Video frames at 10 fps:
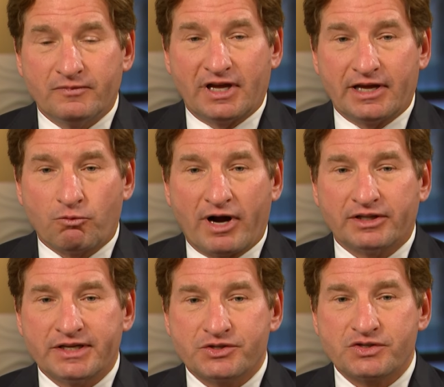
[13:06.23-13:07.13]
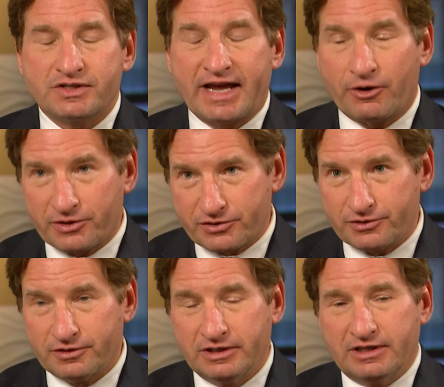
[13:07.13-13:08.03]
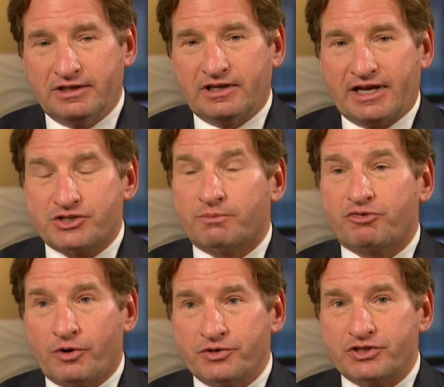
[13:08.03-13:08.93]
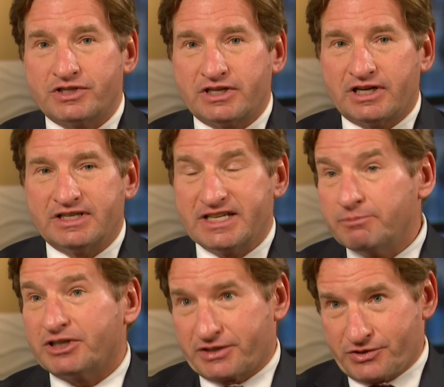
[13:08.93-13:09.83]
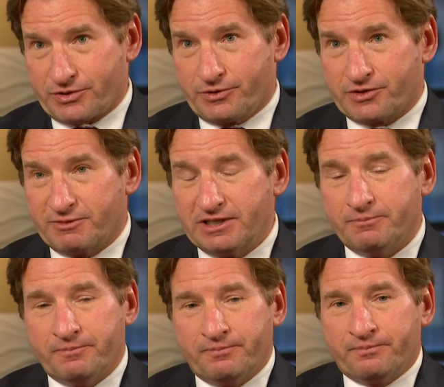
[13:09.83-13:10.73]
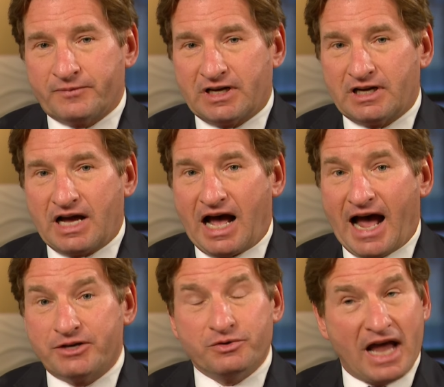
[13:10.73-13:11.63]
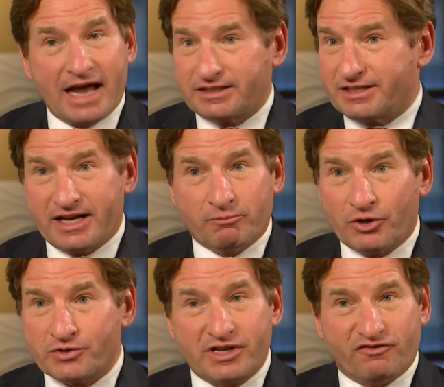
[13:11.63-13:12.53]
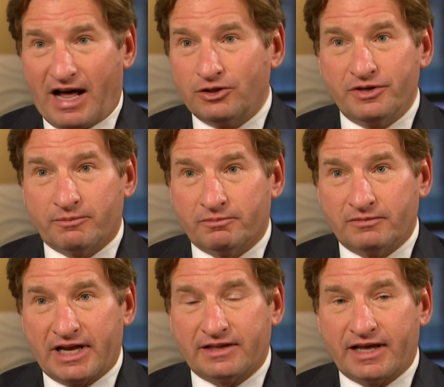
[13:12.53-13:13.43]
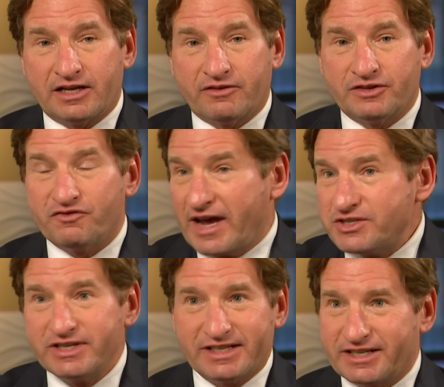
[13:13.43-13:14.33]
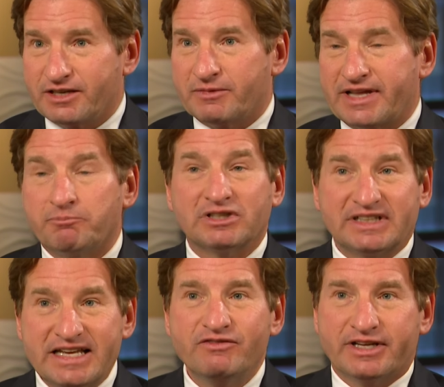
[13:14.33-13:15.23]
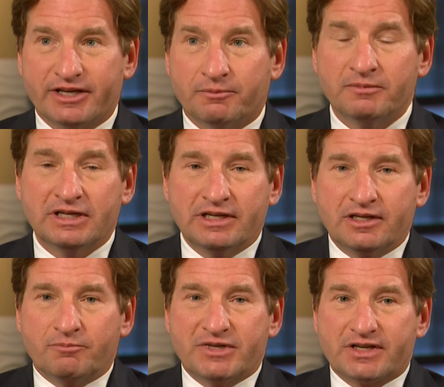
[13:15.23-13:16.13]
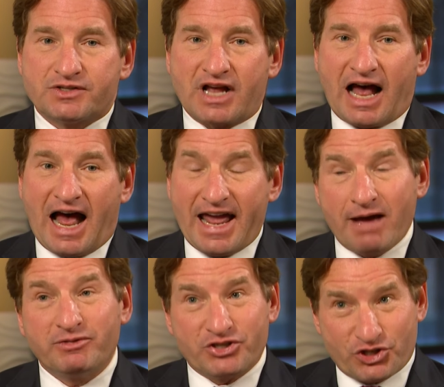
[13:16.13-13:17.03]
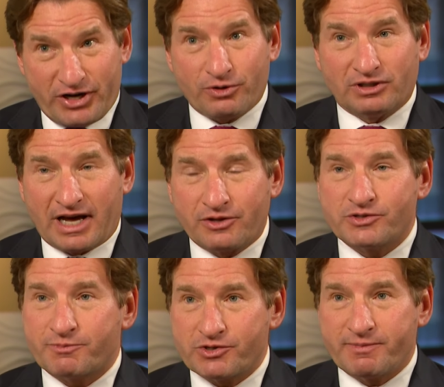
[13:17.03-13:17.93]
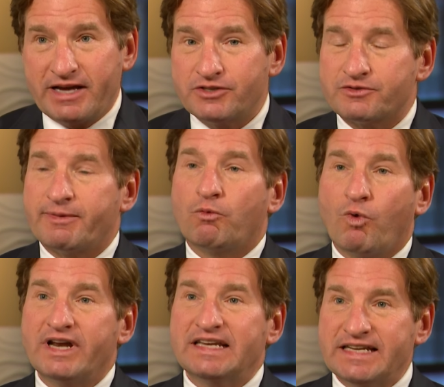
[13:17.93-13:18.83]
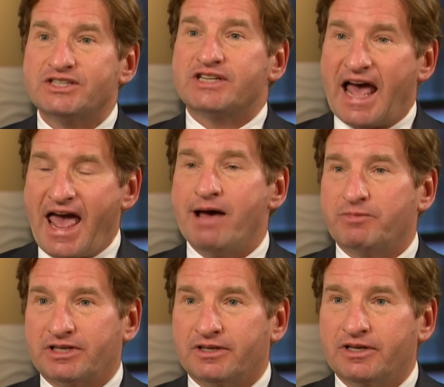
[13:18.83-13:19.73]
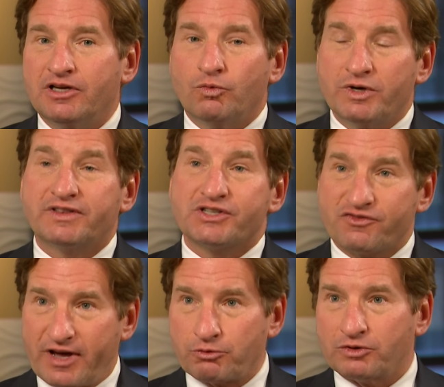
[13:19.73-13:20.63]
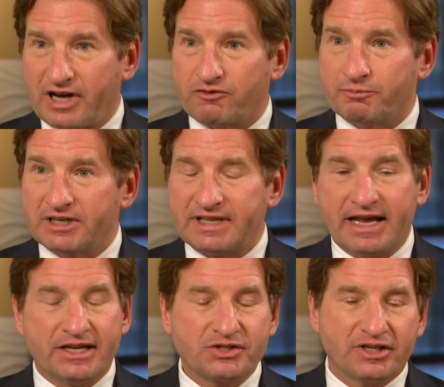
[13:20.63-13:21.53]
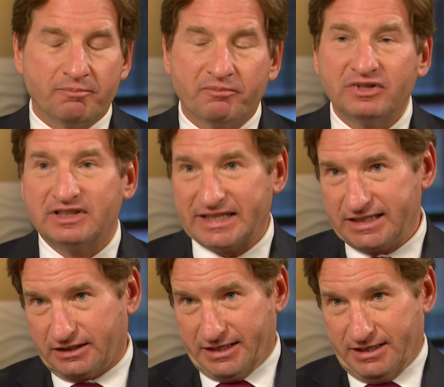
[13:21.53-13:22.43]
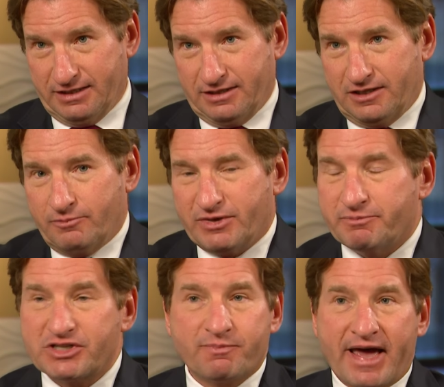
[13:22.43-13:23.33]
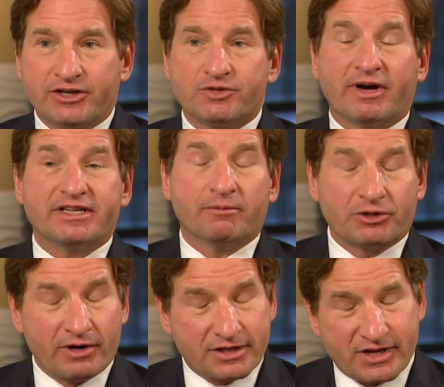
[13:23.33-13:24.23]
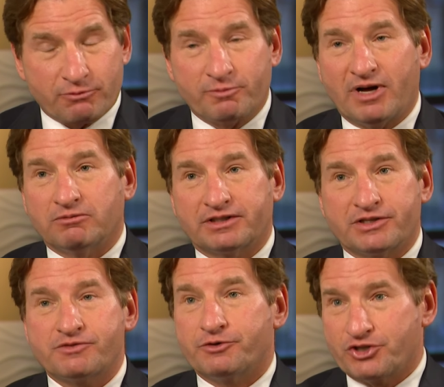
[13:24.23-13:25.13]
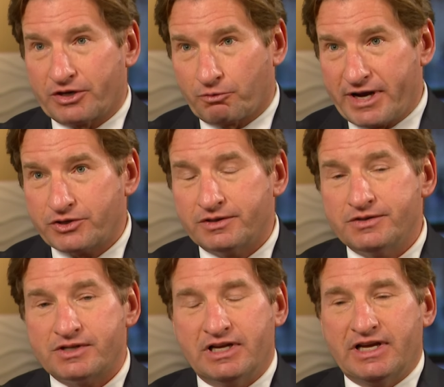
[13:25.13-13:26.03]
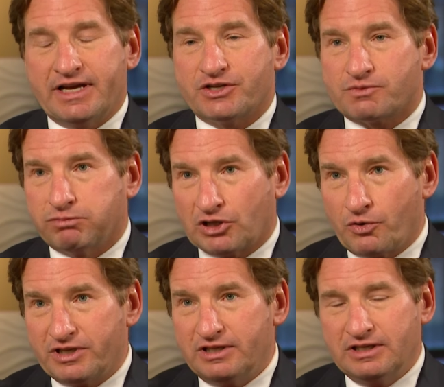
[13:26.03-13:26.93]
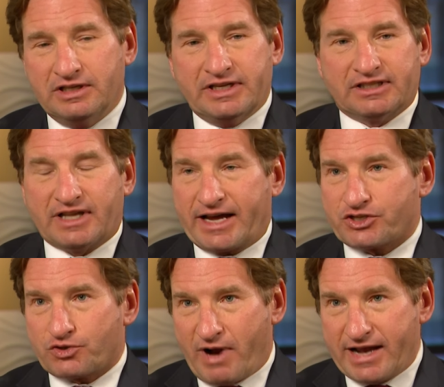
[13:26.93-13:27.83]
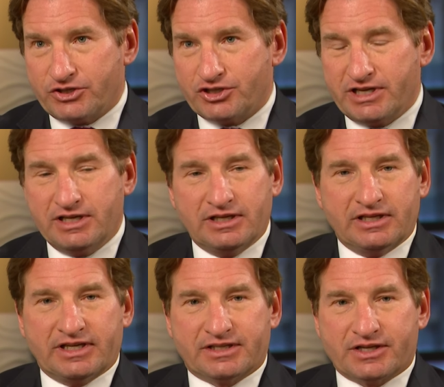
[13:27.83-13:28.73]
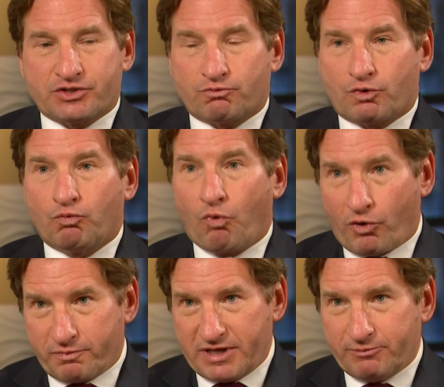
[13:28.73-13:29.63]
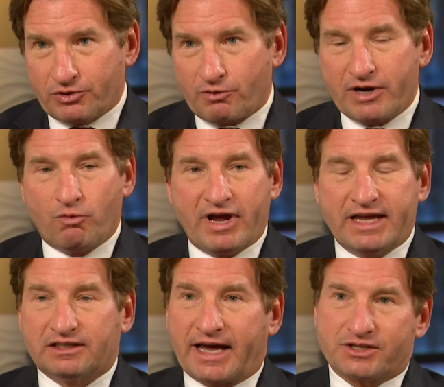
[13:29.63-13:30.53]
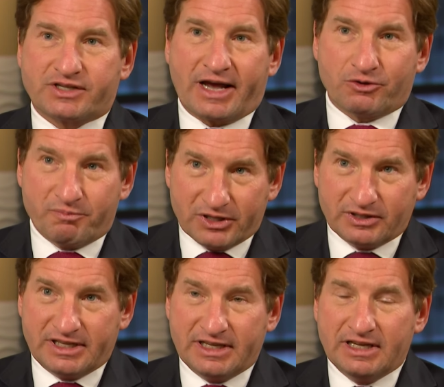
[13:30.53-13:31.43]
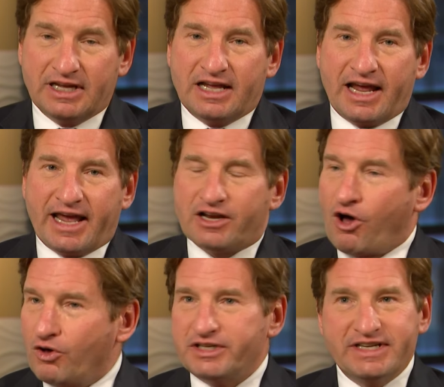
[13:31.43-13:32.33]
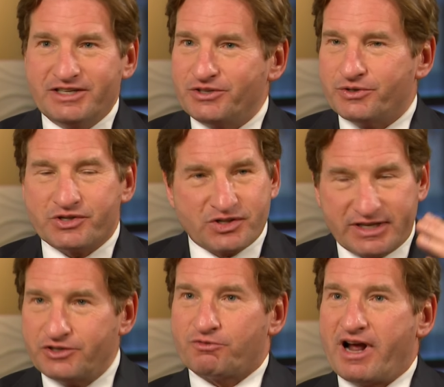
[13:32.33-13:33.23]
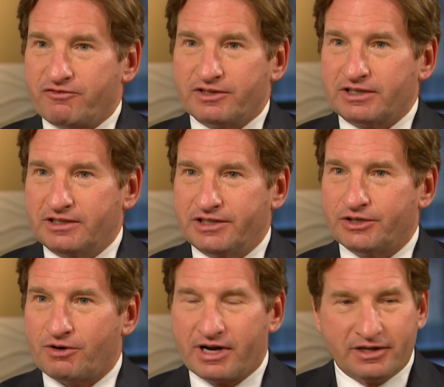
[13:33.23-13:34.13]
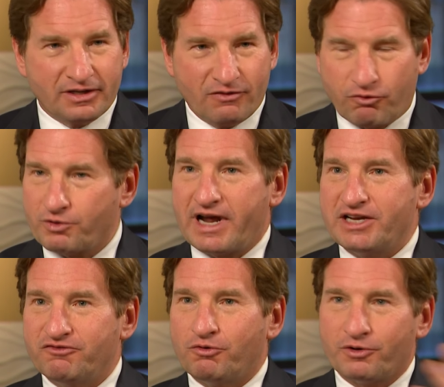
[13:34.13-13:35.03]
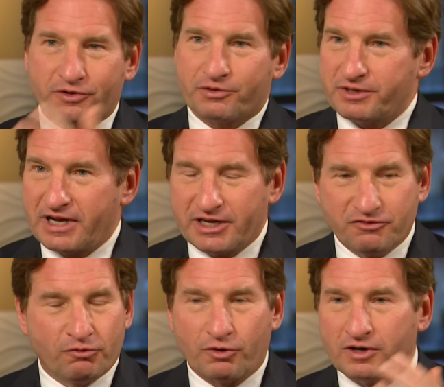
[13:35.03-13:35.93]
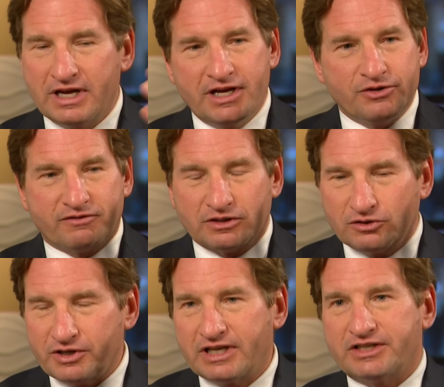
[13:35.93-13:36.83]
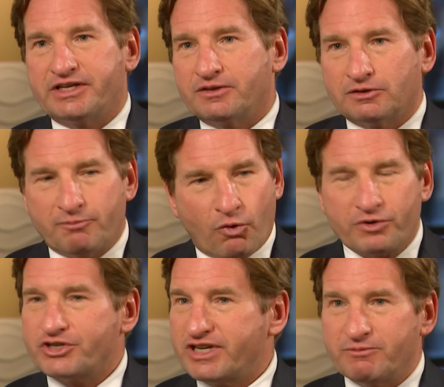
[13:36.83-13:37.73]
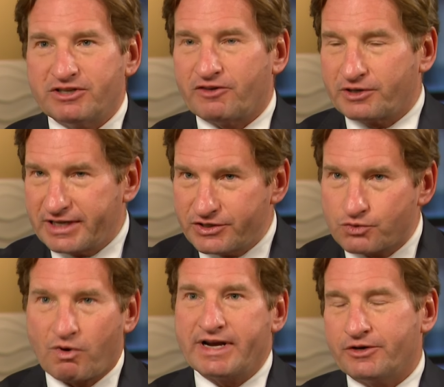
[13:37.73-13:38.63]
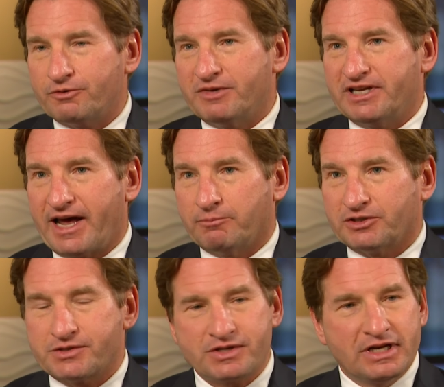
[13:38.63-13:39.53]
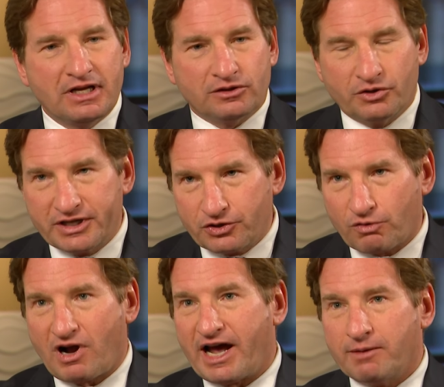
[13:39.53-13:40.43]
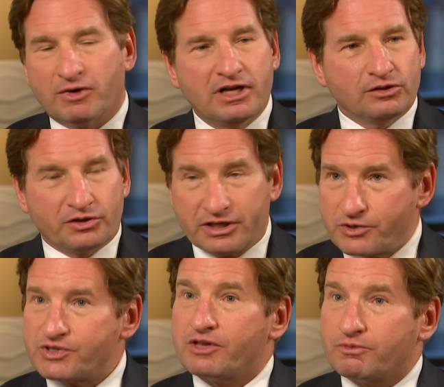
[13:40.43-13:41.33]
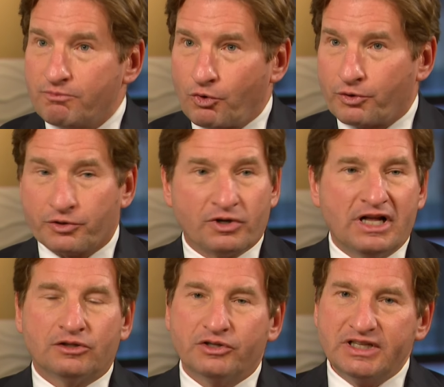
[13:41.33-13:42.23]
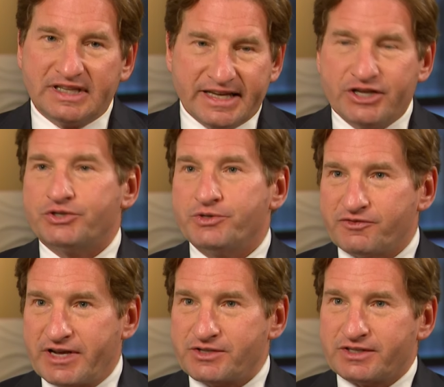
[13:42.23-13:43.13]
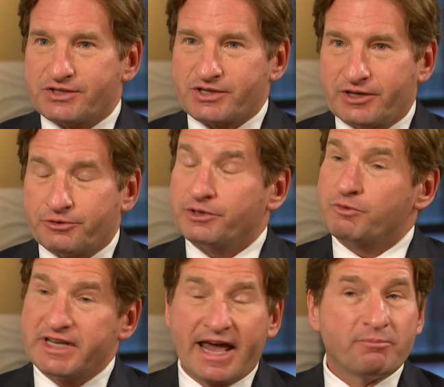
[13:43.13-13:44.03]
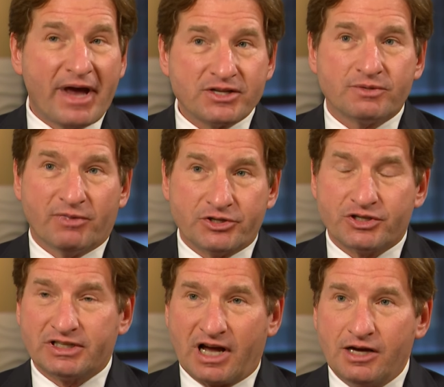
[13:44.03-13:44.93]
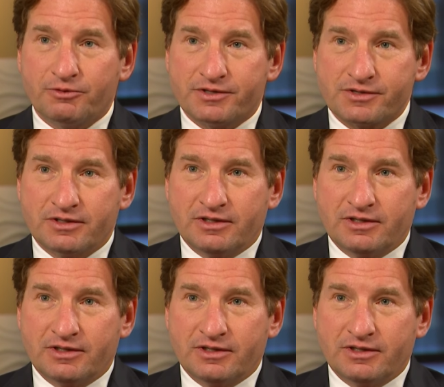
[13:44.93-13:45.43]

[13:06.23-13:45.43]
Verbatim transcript: And while his character and his approach uh, deeply concerns me, uh, I do not condemn those that follow him and that have invested in him and that believe in him because I happen to share a lot of those perspectives about what needs to happen with this federal government that has completely been mismanaged by Democrats and Republicans for generations. It is bloated, it lacks strategy, it doesn't reward people the right way, it lacks accountability, and all you need to do is sit in traffic here on 494 or 394. You have to look at the poor achievement of our kids right here in Minneapolis. Look at crime. Look at our southern border. Look at the issues facing this country, and we can't pass a budget in Congress.